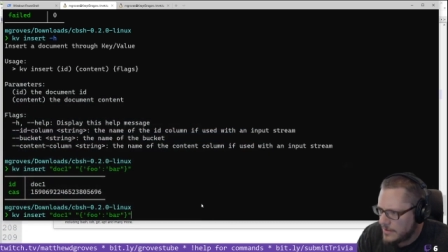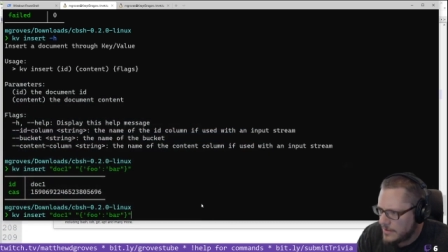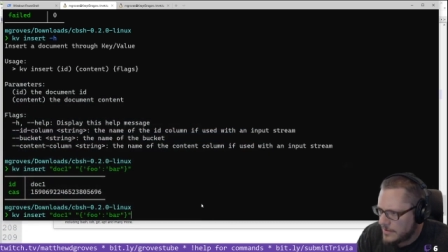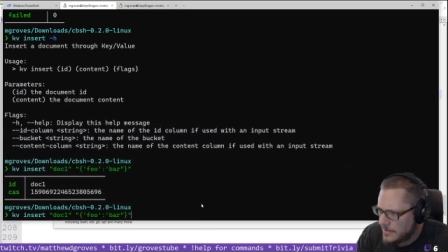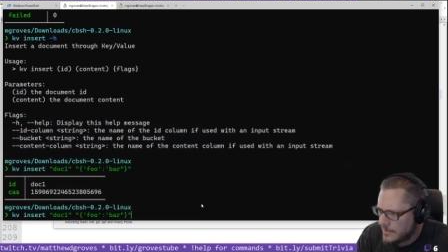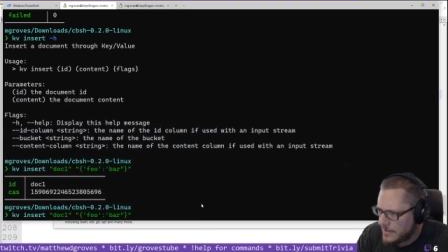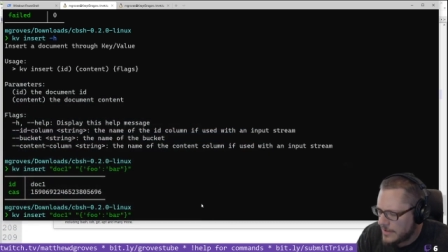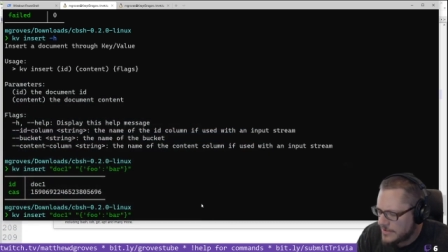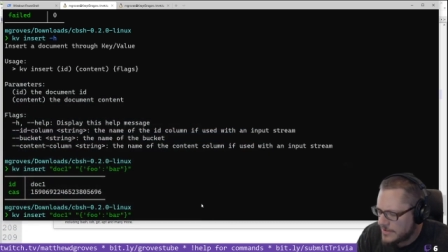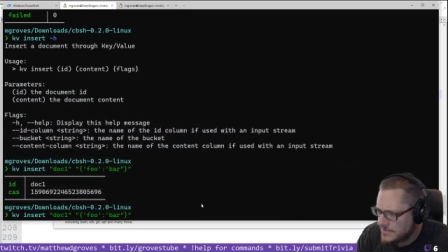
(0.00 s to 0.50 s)

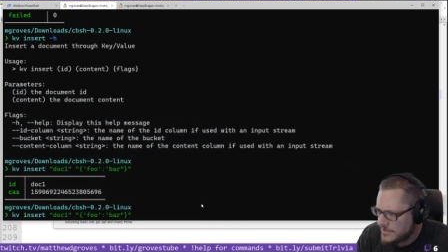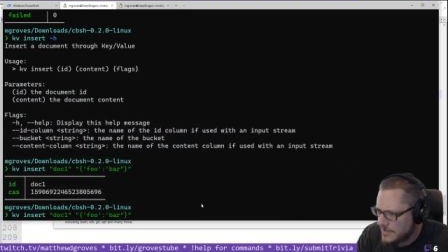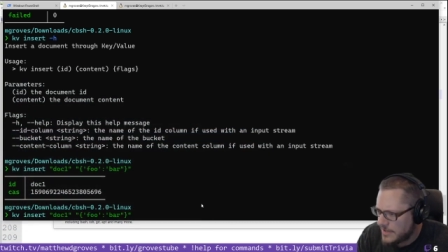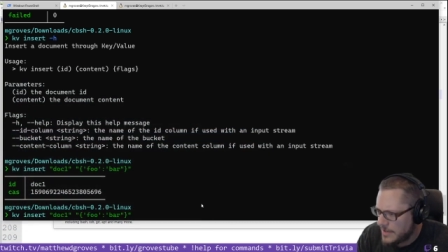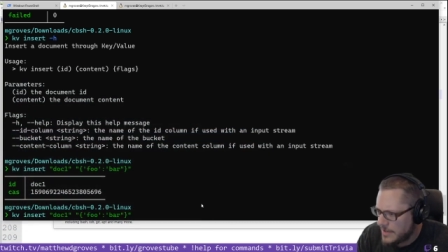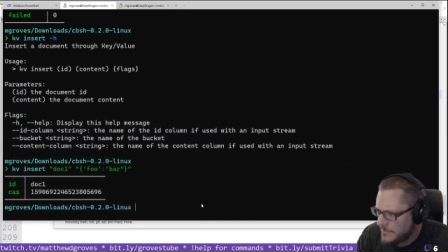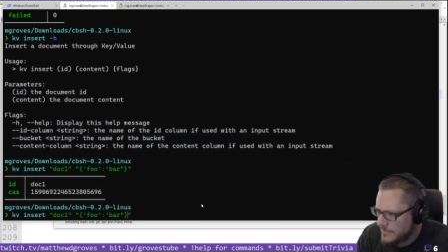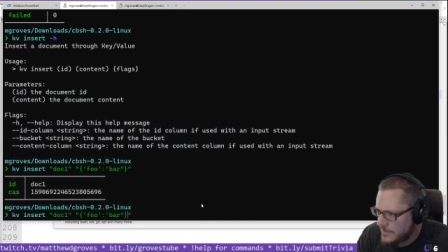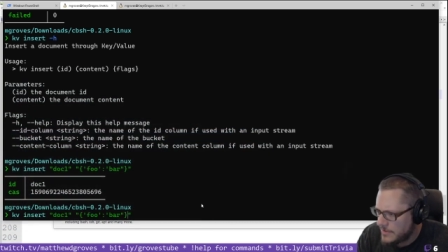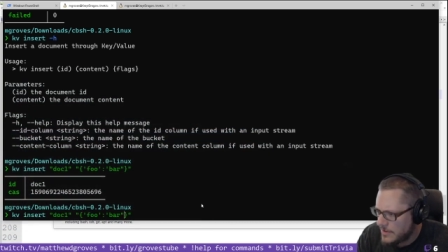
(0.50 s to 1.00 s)
last
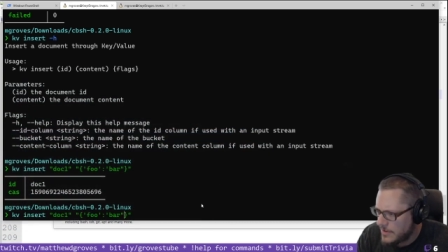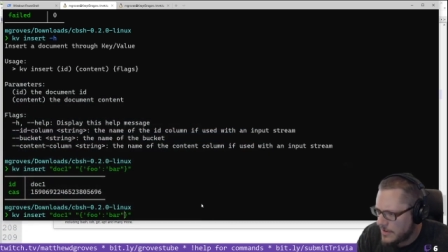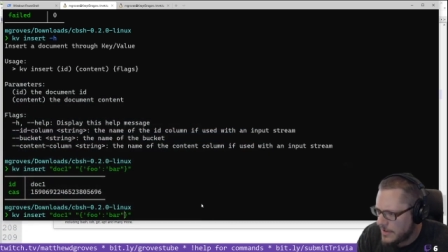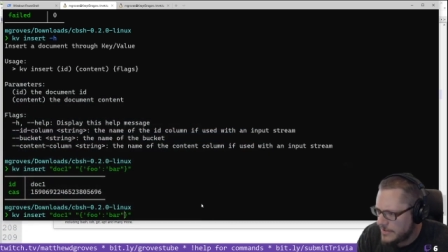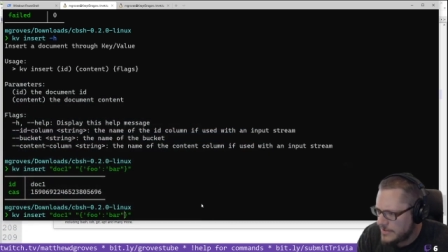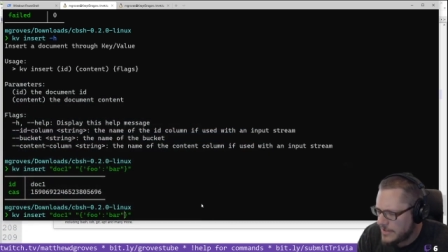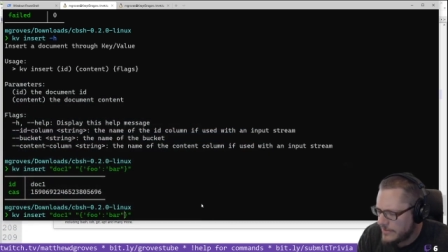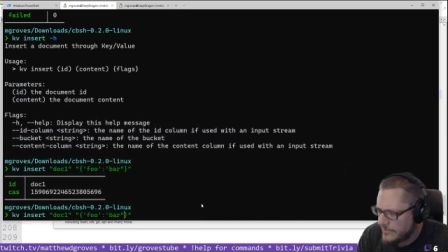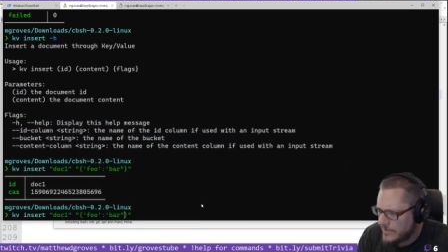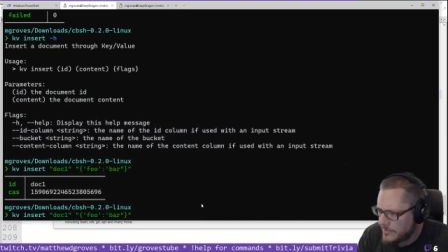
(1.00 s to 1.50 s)
time. Oh, I
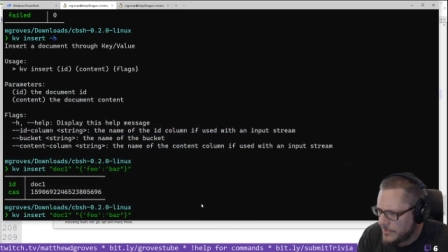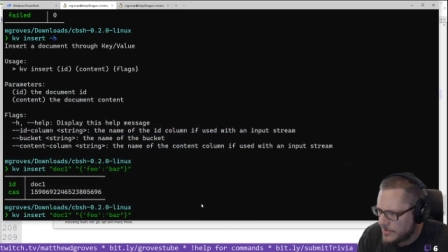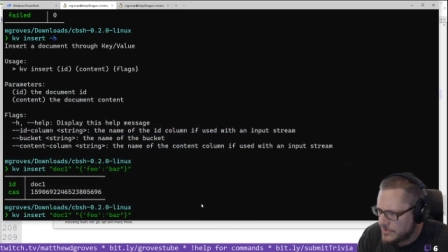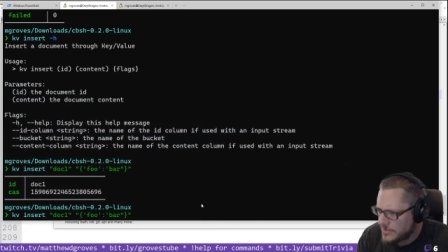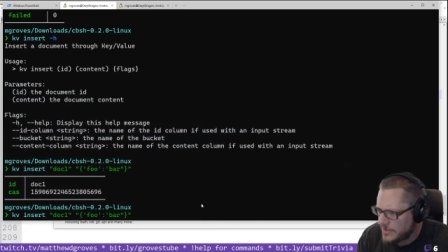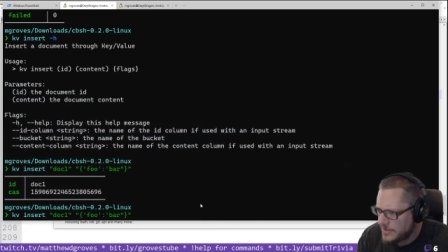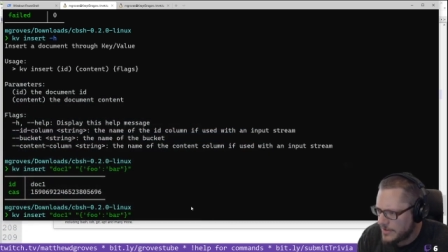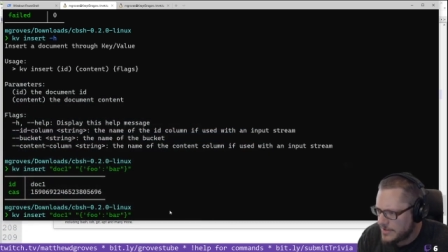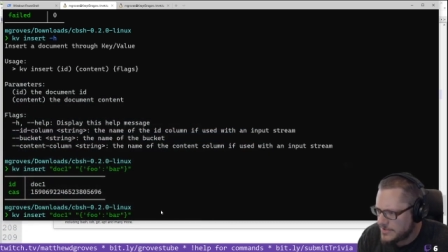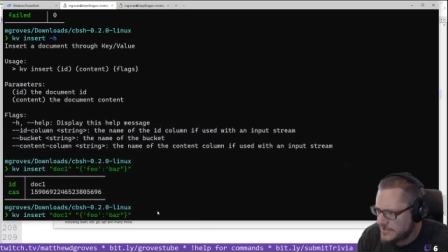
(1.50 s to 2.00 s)
definitely
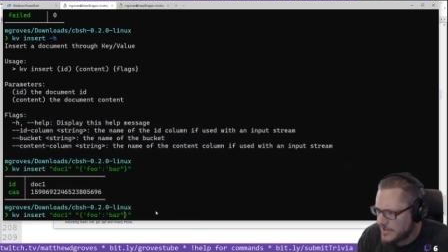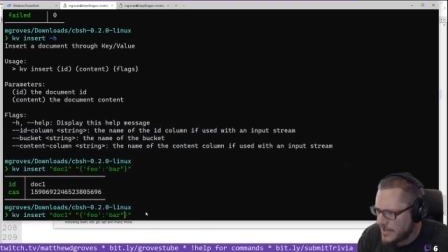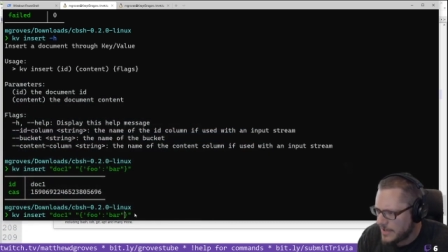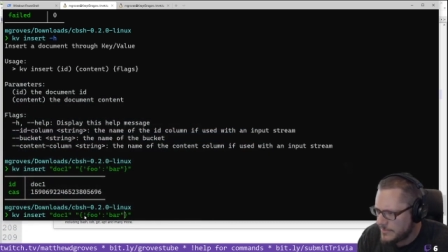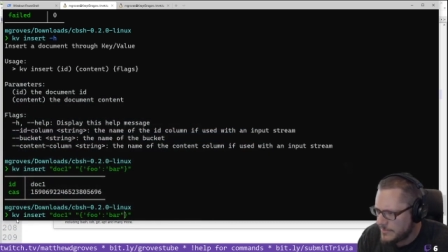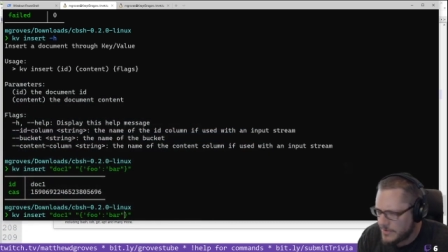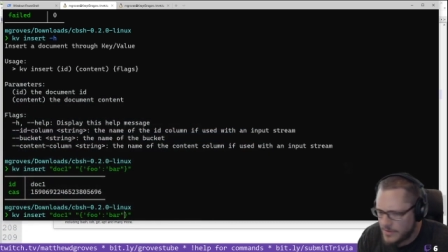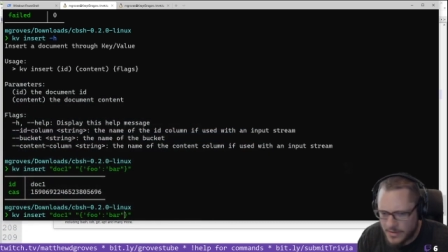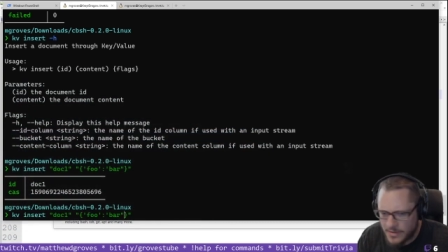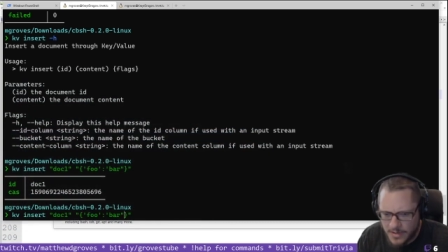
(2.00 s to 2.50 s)
butchered it this
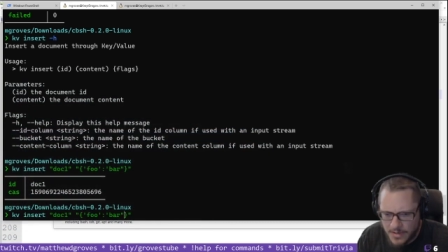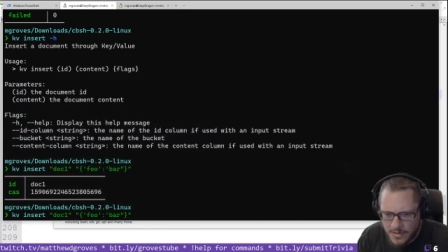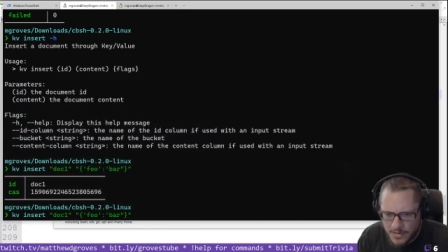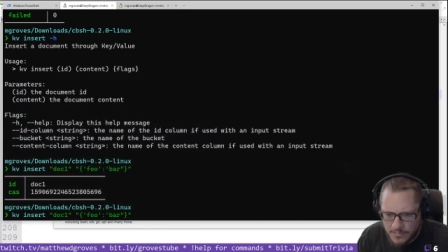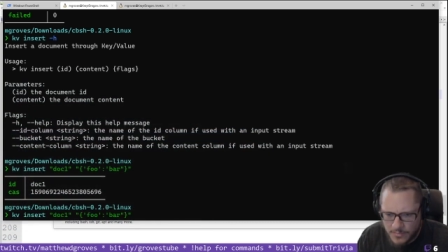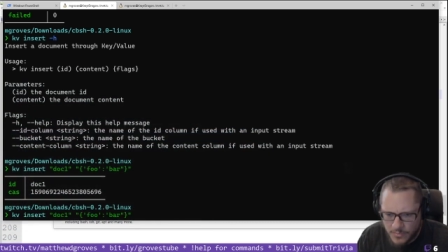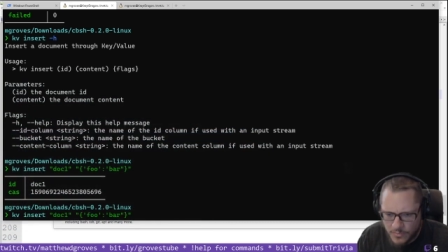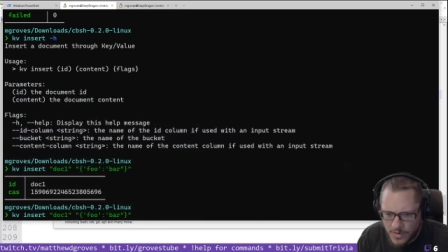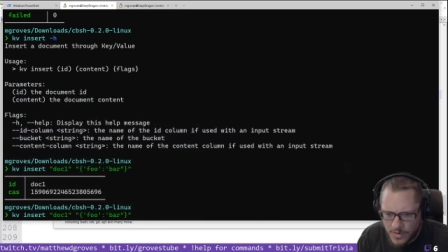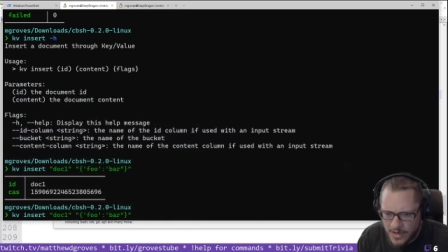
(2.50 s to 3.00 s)
time.
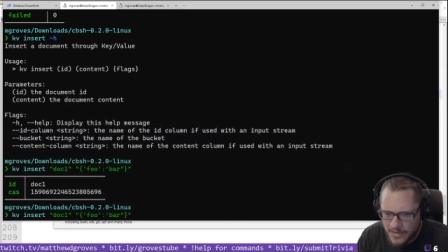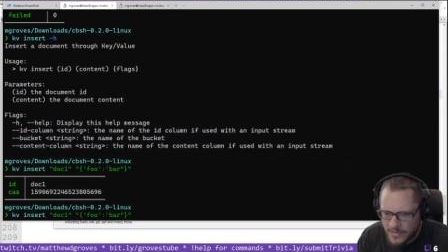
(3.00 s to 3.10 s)
But why did